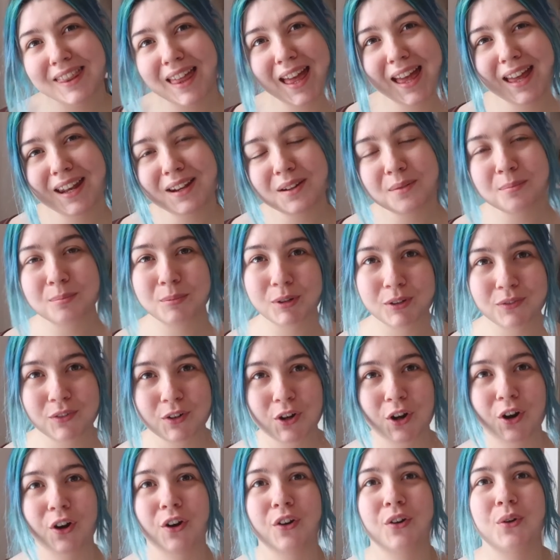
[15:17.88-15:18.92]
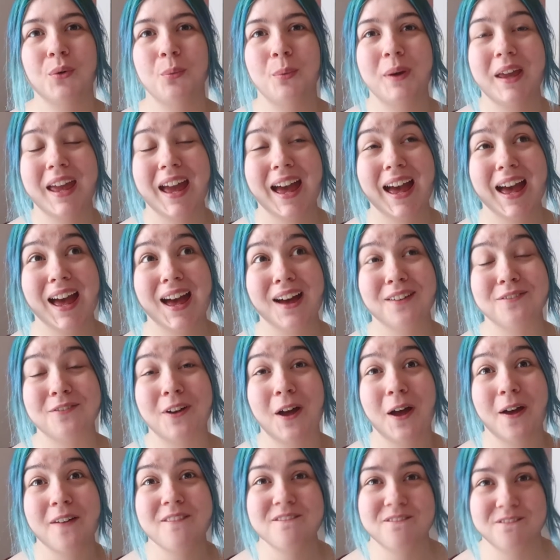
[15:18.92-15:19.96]
Then moving on, we have
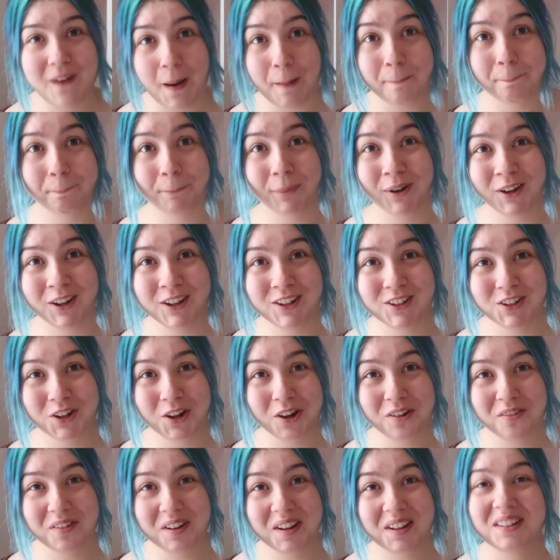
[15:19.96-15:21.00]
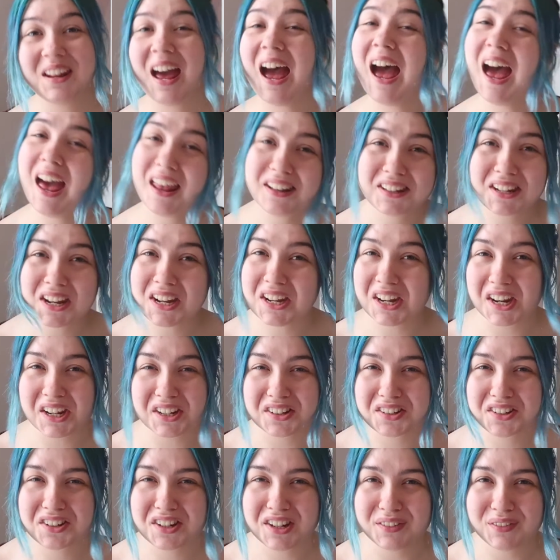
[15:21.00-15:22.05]
Vampire Diaries as our
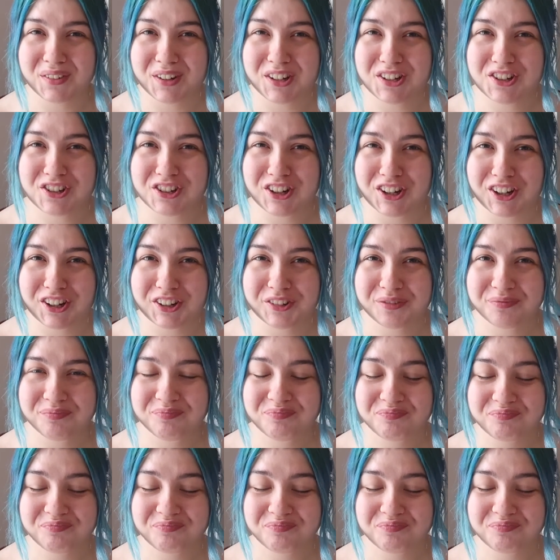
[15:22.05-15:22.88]
next TV show.